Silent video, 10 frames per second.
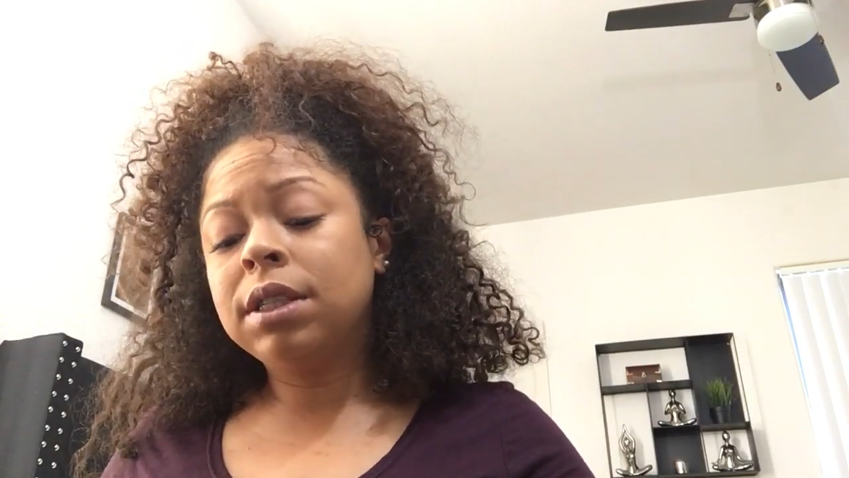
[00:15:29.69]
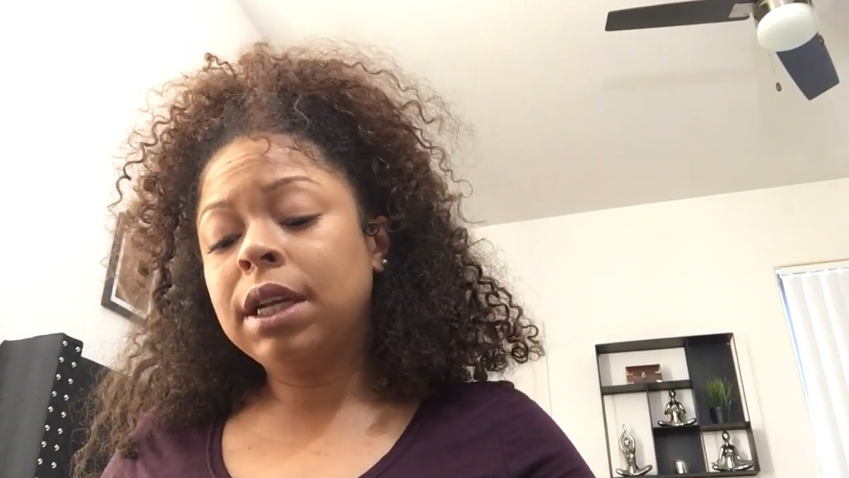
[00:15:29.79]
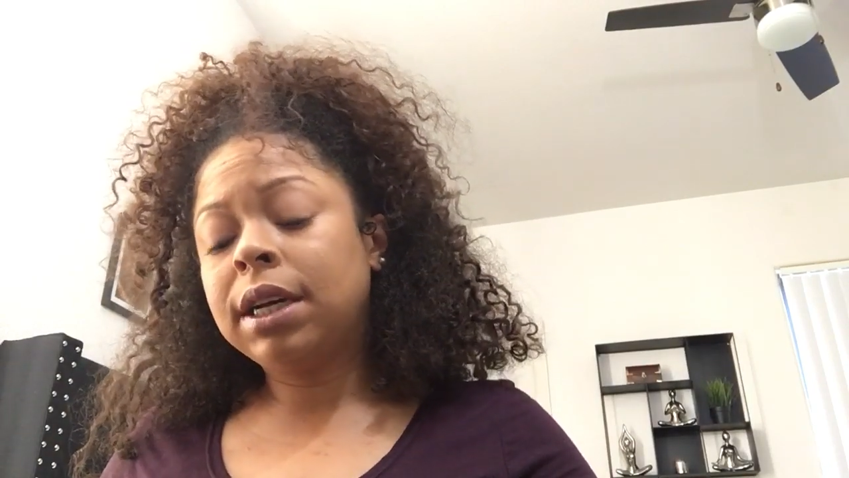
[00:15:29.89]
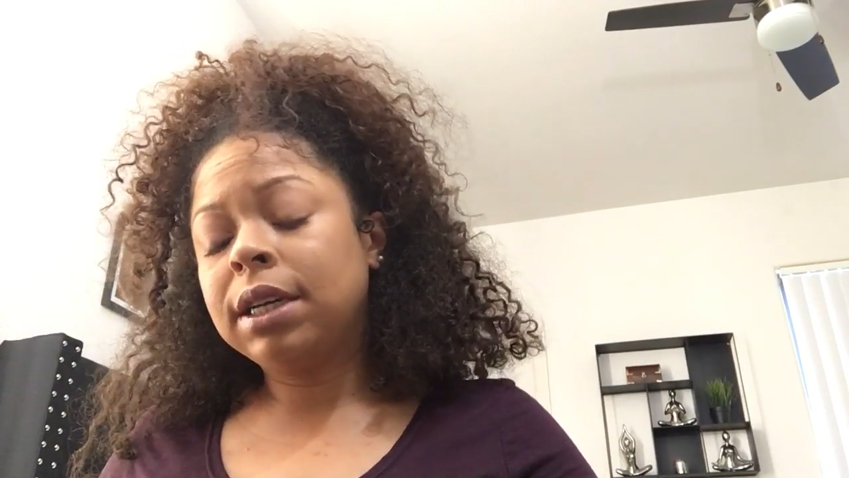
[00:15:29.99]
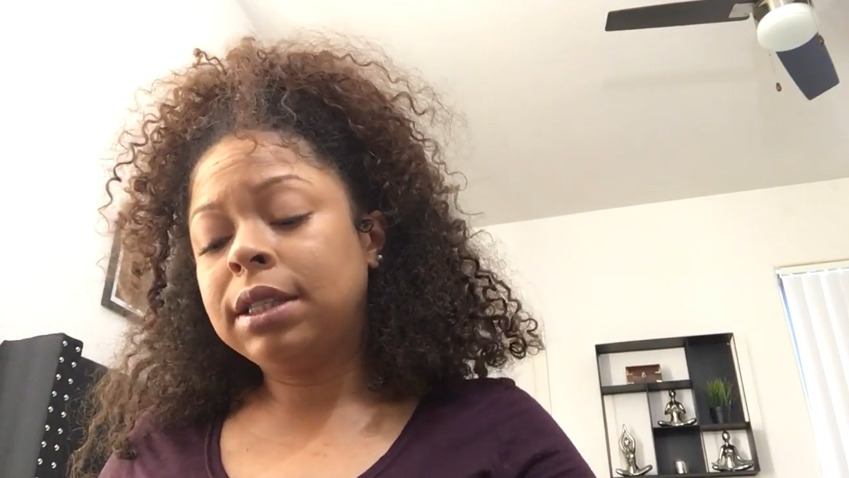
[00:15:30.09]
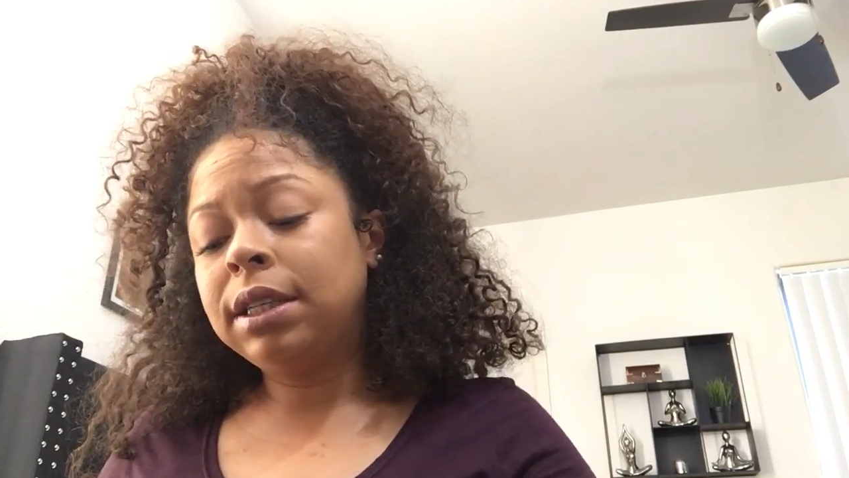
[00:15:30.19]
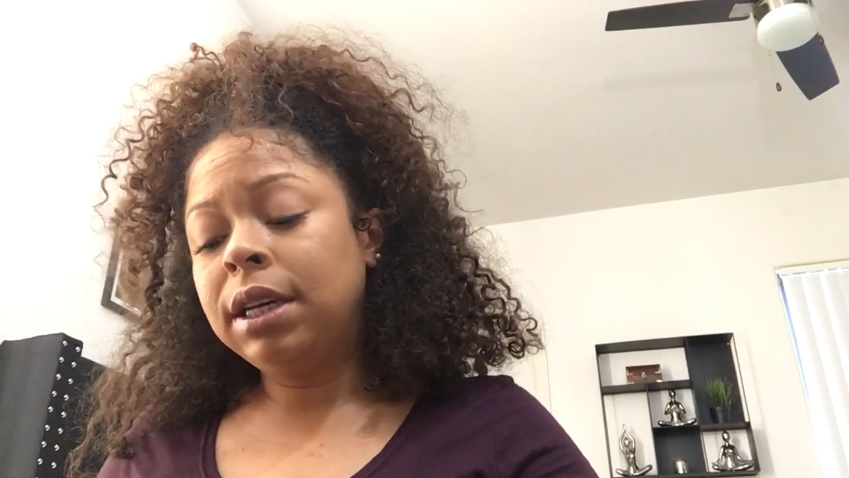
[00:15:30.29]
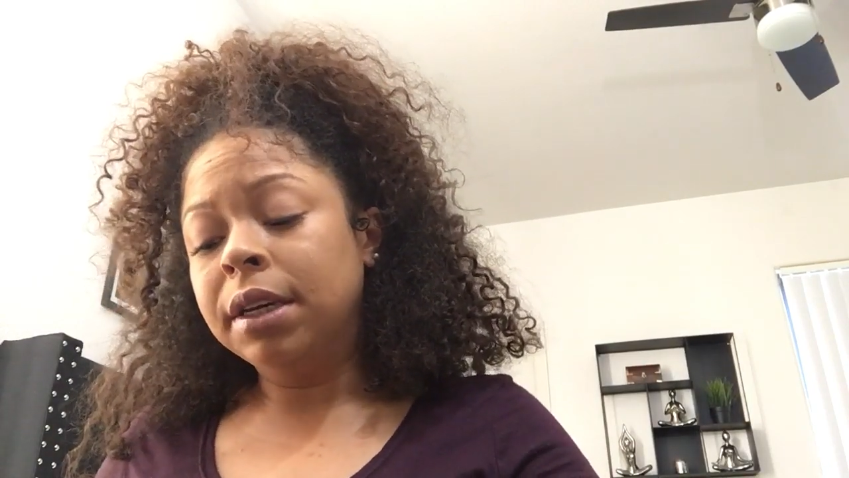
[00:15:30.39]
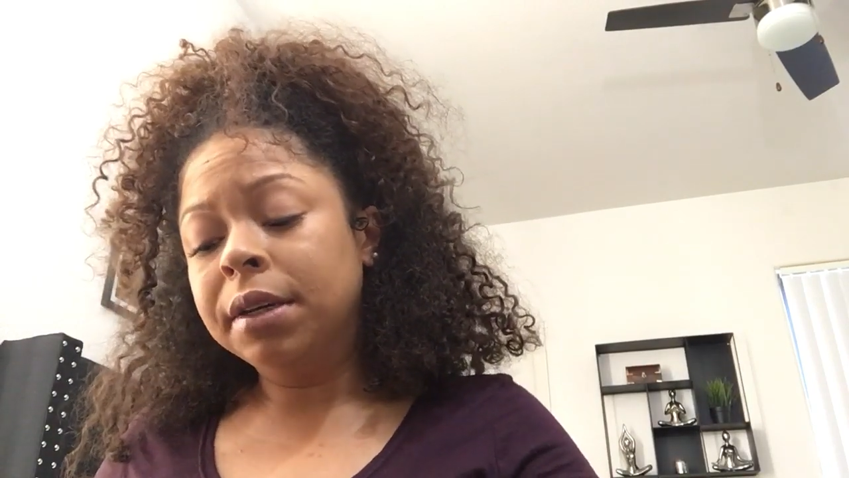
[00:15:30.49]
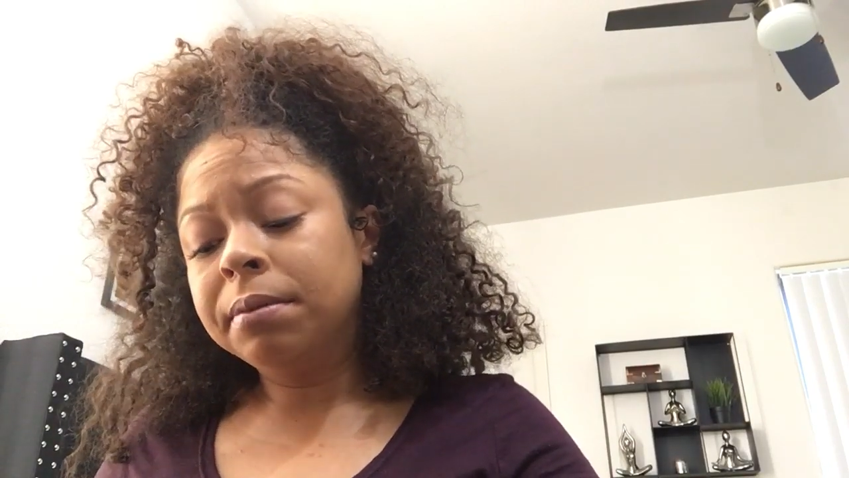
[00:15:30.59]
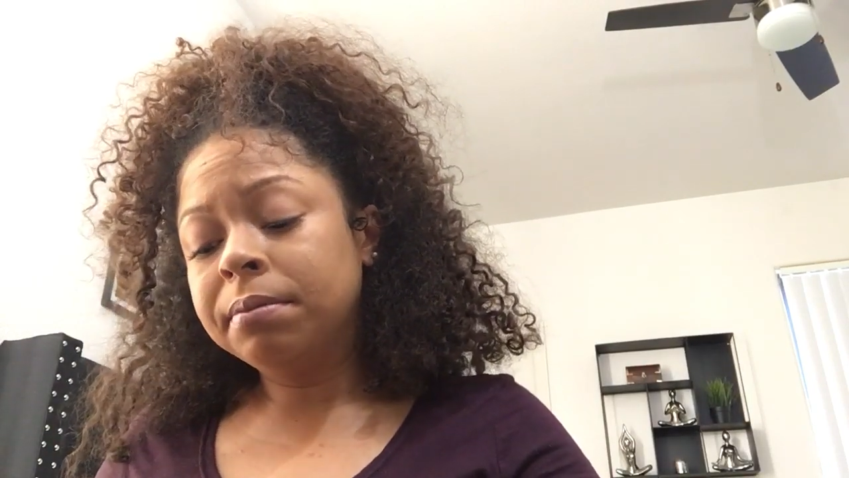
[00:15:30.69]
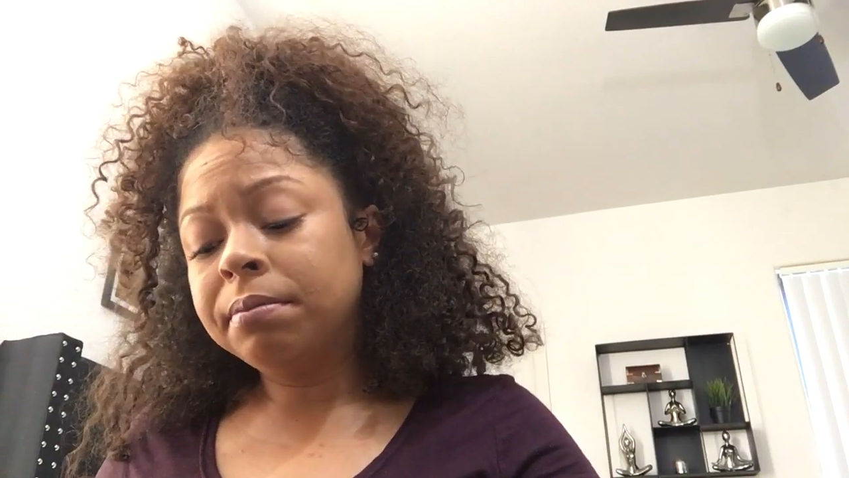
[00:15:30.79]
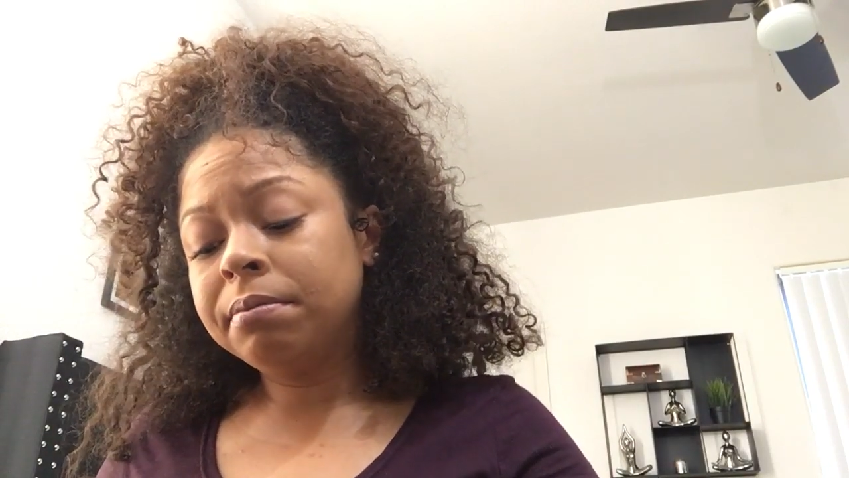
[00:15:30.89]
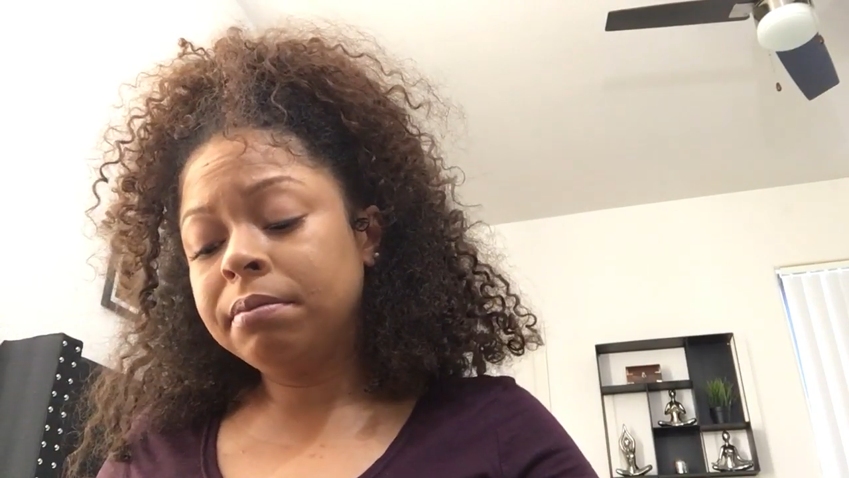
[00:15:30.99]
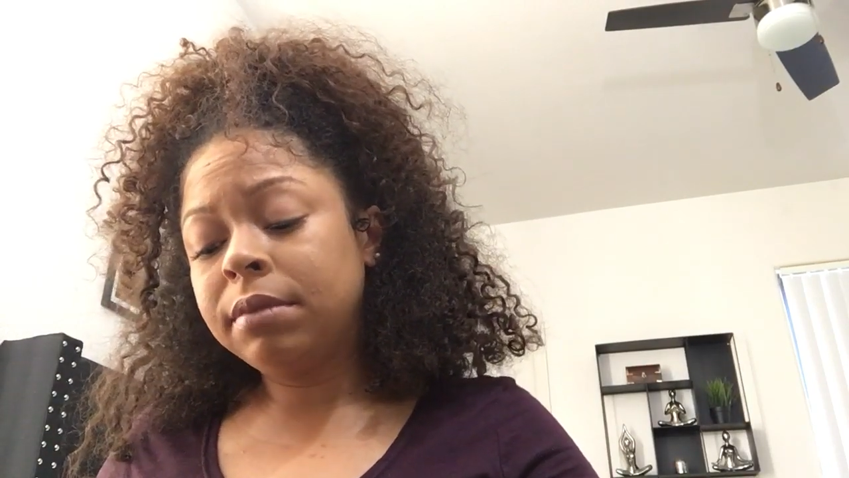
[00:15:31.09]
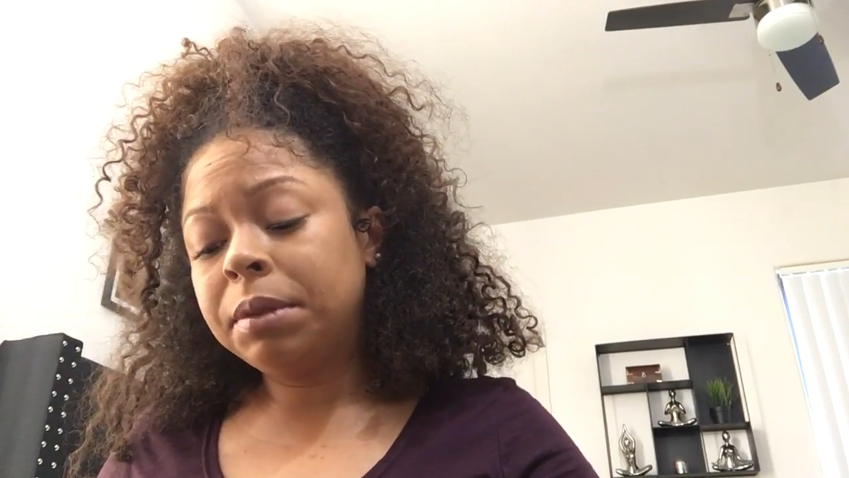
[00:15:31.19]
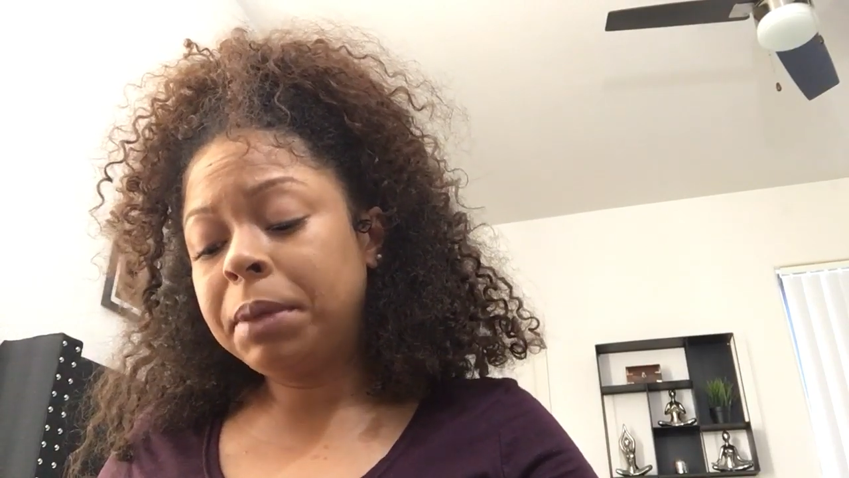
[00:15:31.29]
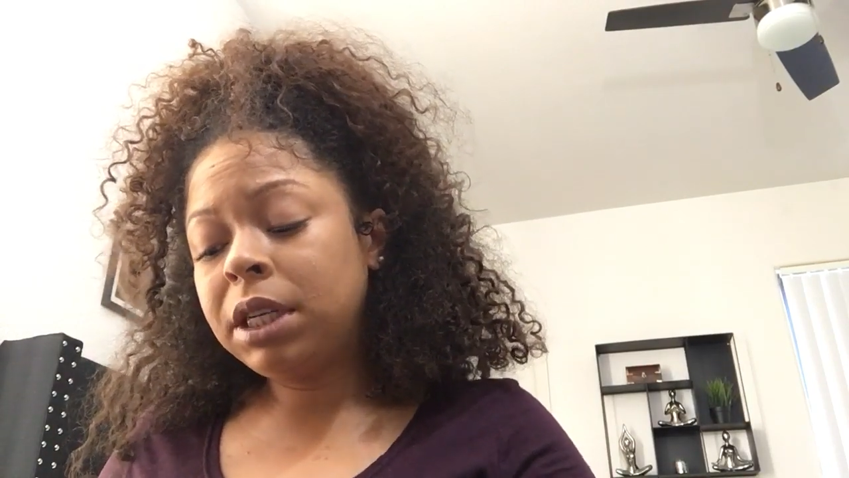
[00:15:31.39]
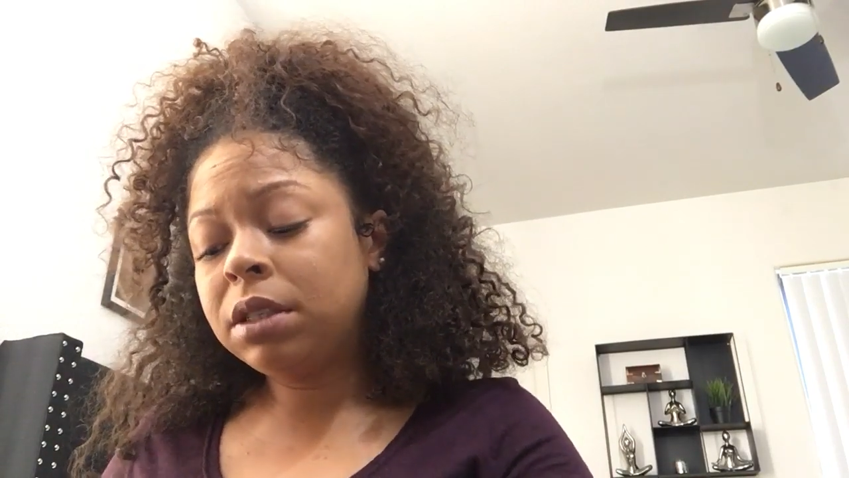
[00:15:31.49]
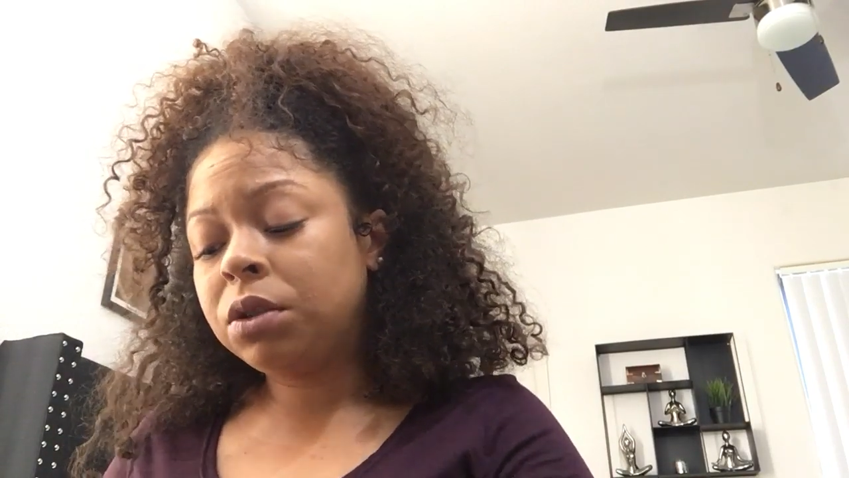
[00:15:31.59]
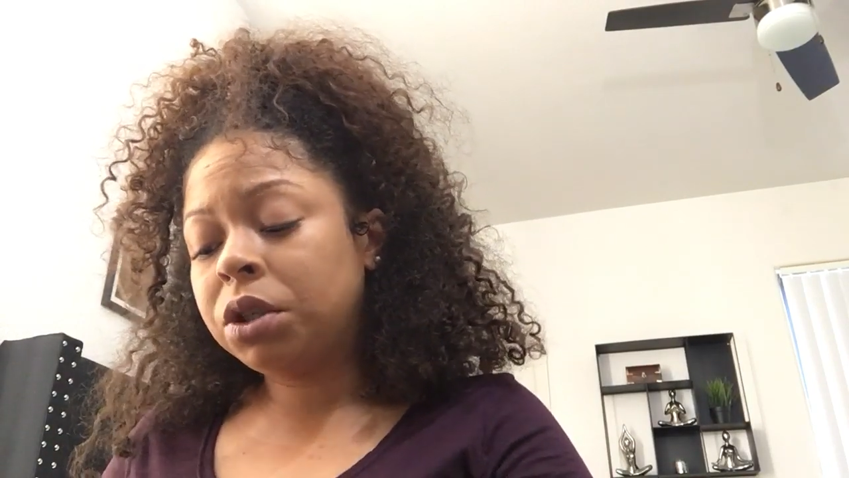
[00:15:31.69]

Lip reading: it like I see it. Somebody's a